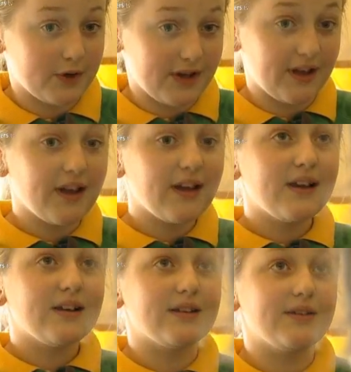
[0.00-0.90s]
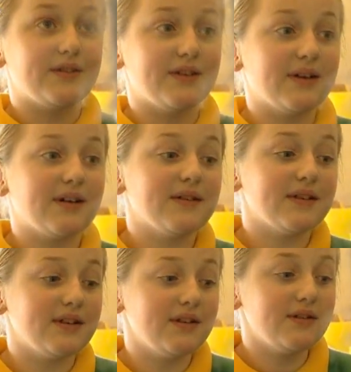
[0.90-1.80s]
Okay. So do you have
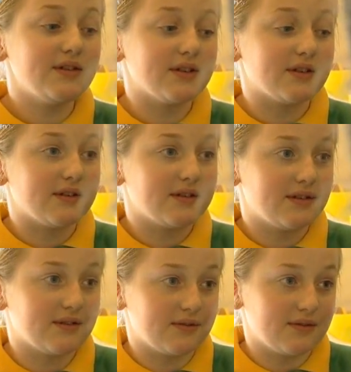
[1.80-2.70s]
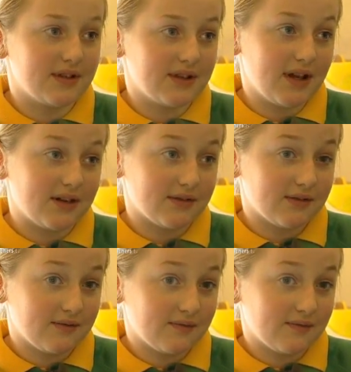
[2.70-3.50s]
a solution to sort this out?